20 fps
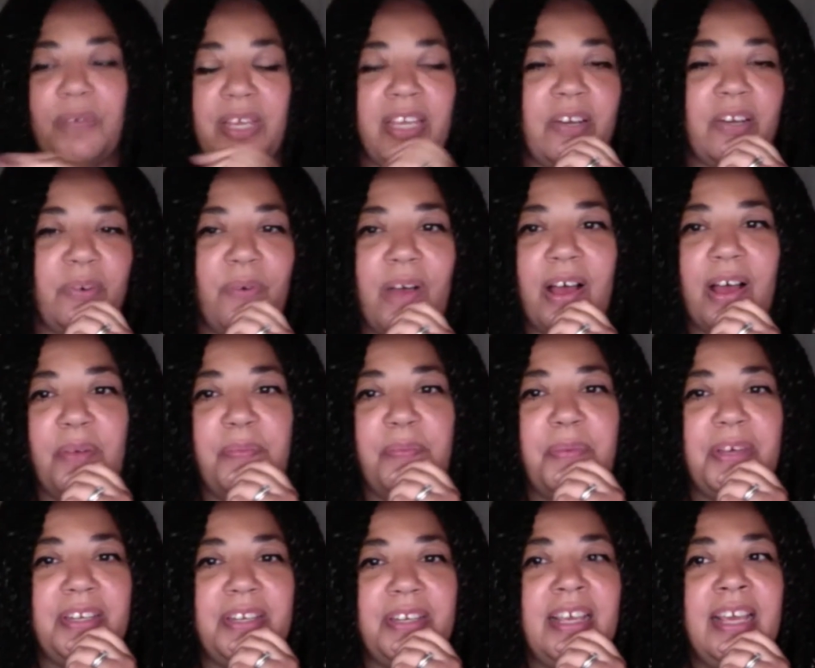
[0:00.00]
it a while,
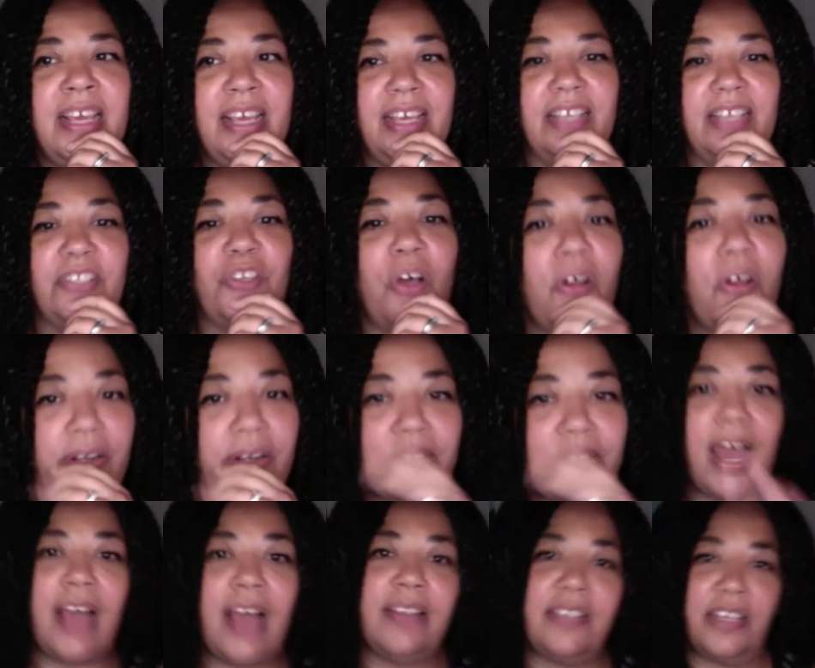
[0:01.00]
but it's hard
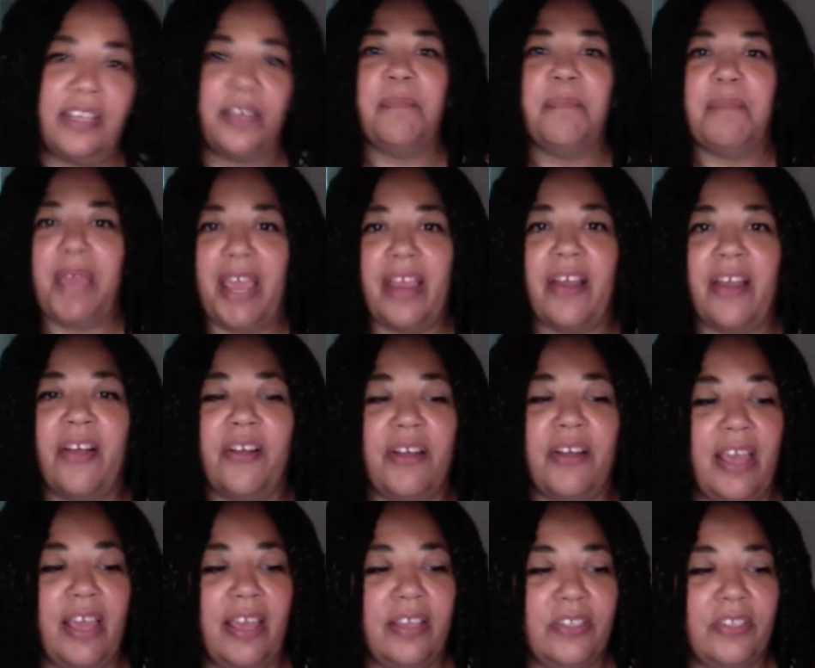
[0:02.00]
not to compare.
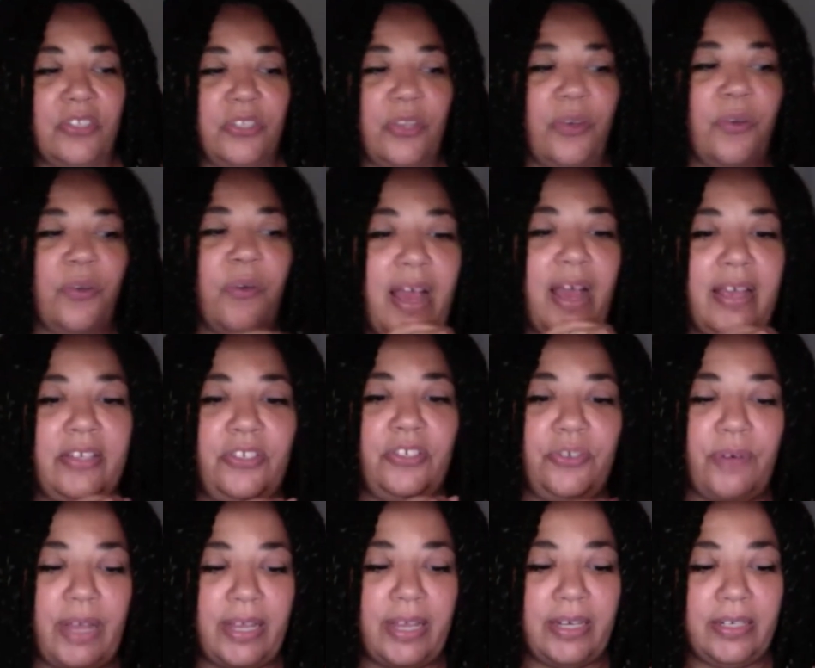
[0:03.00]
And so I
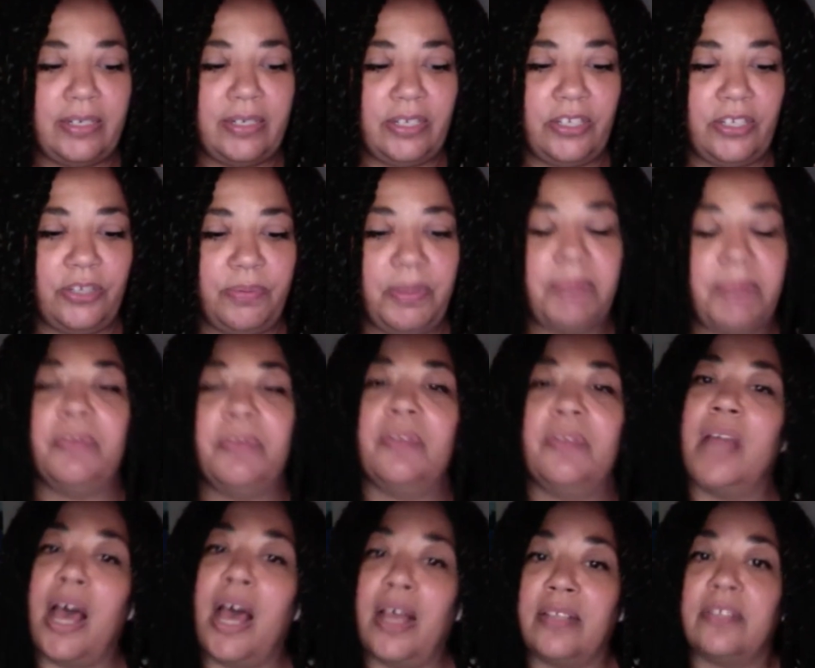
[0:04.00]
try to teach people
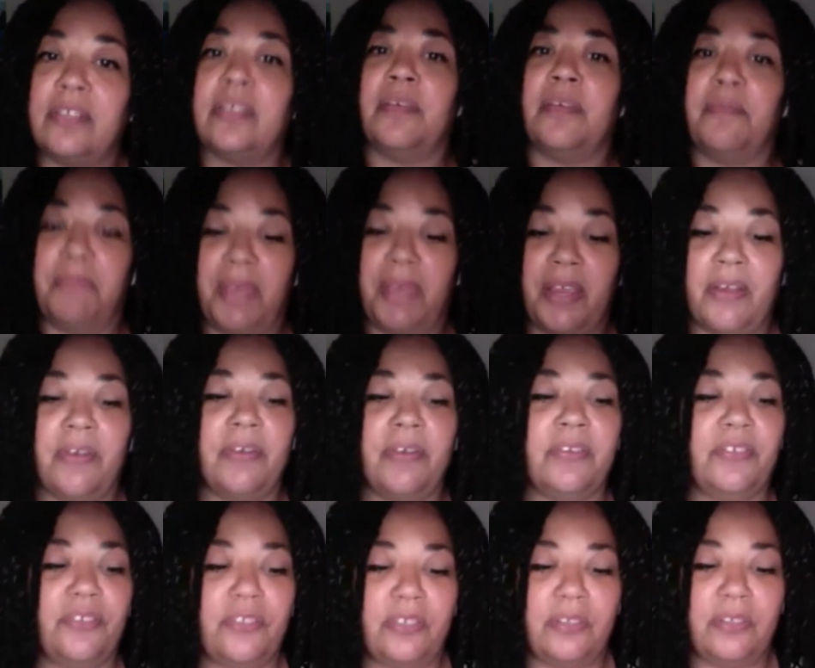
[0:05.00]
not to compare, and
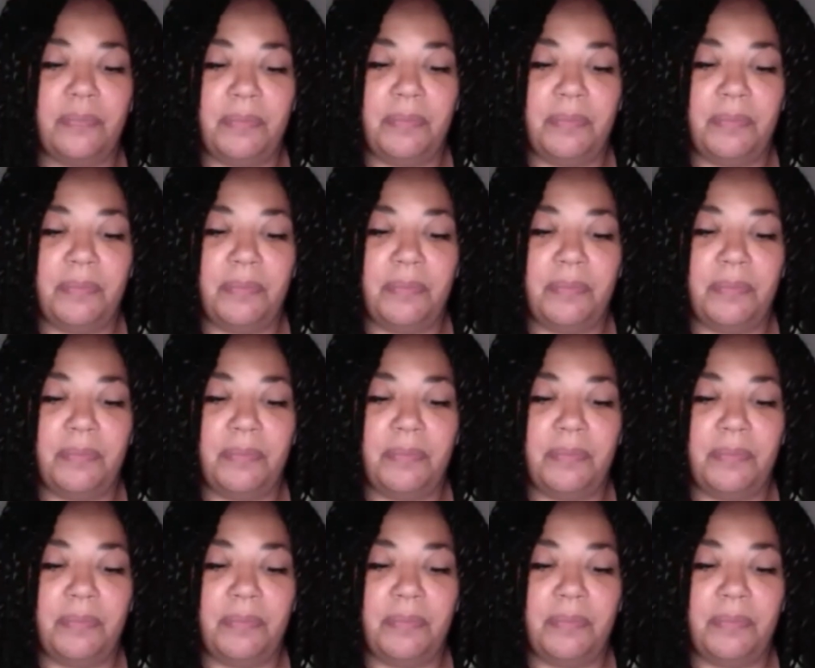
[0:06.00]
just to